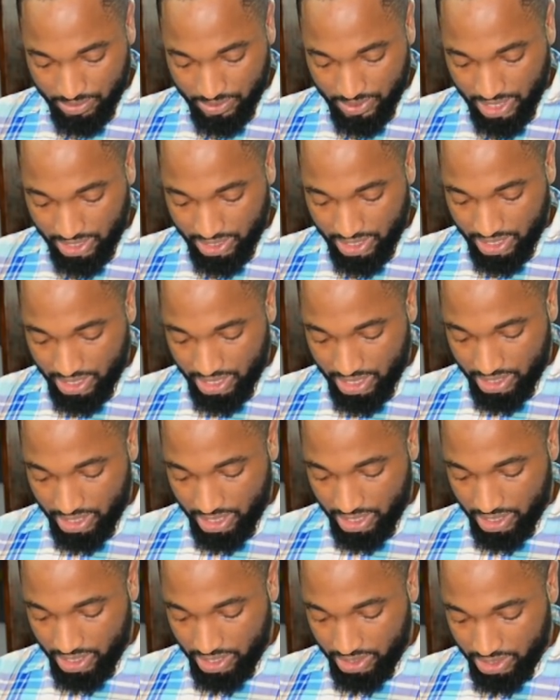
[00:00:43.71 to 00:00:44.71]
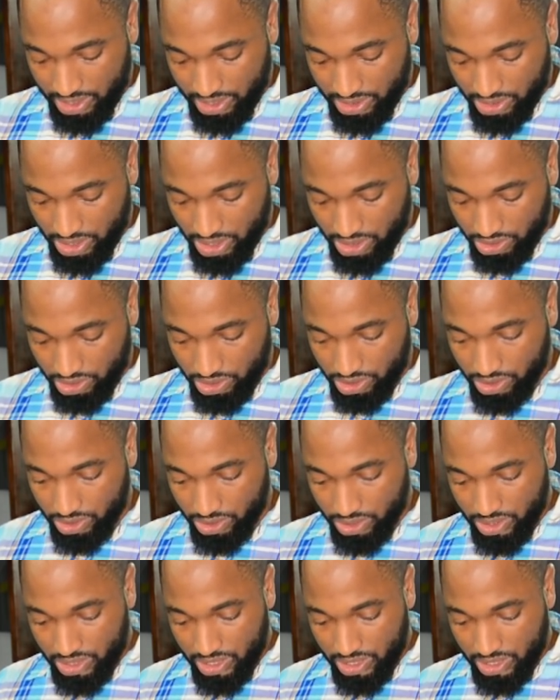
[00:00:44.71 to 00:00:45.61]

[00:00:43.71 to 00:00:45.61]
Dot, dot, dot, dot, dot, dot, dot.